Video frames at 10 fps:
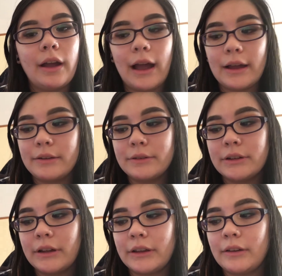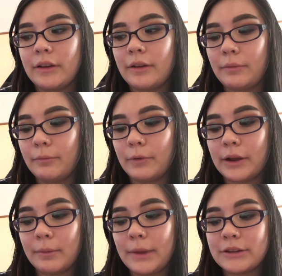I would
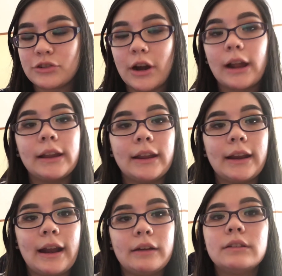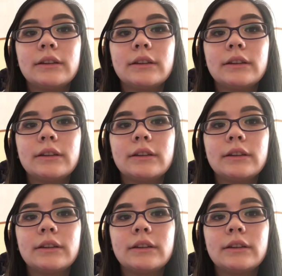recommend trying it out,